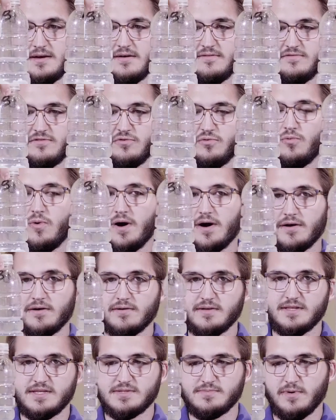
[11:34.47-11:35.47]
of the water
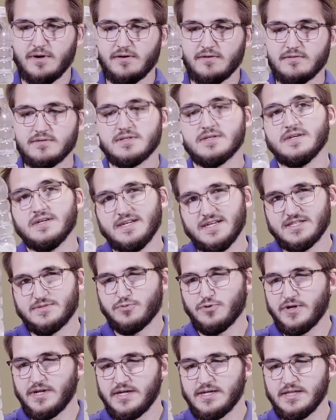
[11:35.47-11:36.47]
in these bottles. It's
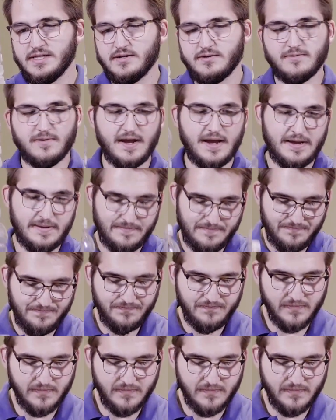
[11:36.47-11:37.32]
pretty clear, right?